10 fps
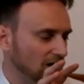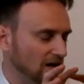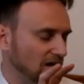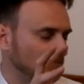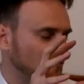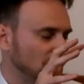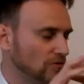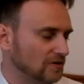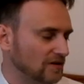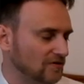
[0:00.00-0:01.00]
And if they
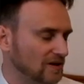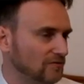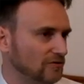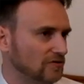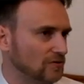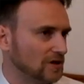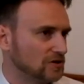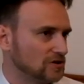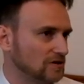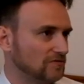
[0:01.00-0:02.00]
don't have the
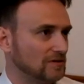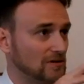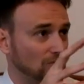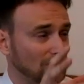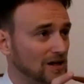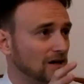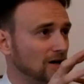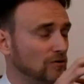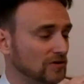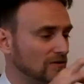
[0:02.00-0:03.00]
infrastructure, if the
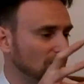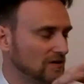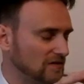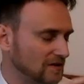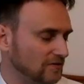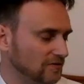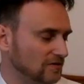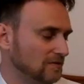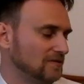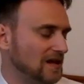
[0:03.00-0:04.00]
radar or some other stuff
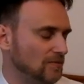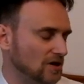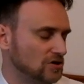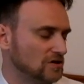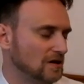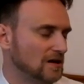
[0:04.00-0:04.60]
is damaged,